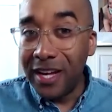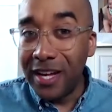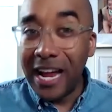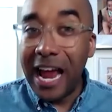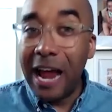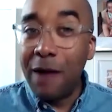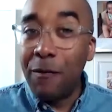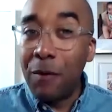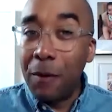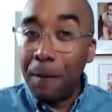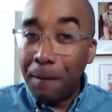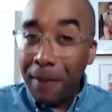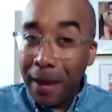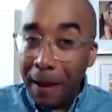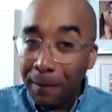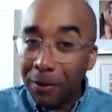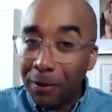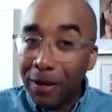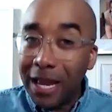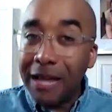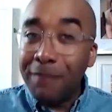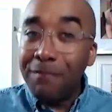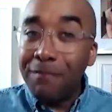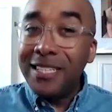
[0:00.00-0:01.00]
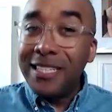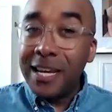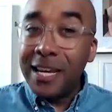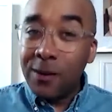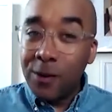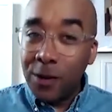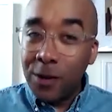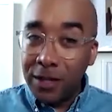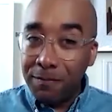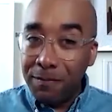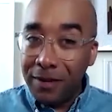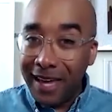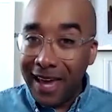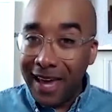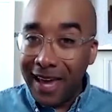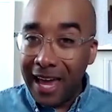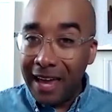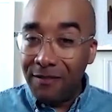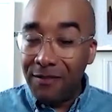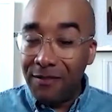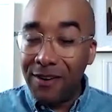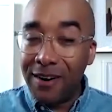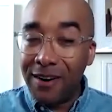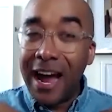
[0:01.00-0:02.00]
And when people like me take on the
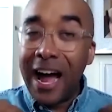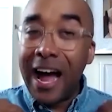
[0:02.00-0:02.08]
behavior,